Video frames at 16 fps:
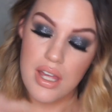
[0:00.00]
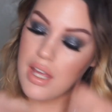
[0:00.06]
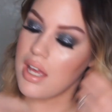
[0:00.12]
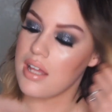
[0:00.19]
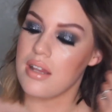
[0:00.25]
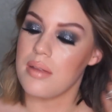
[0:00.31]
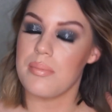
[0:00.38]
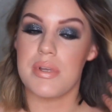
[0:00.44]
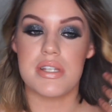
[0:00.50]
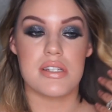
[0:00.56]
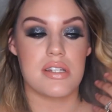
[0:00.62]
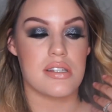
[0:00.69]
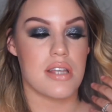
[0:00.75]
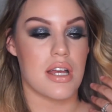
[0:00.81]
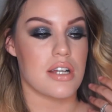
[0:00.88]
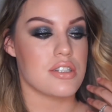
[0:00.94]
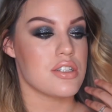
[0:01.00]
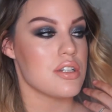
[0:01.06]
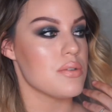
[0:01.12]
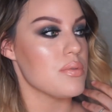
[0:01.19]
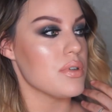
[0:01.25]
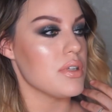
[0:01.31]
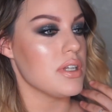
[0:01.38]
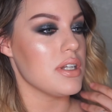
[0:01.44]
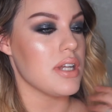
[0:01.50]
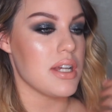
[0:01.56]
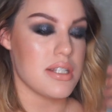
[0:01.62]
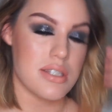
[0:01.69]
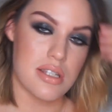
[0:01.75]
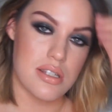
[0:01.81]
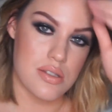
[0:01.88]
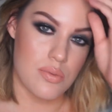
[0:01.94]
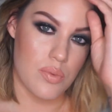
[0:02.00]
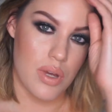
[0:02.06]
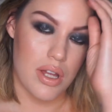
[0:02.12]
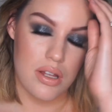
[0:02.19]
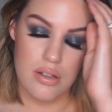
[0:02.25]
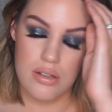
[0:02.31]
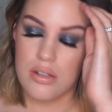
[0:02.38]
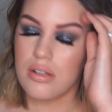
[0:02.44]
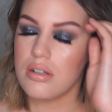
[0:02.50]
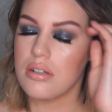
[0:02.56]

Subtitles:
And the mist is actually really nice as well.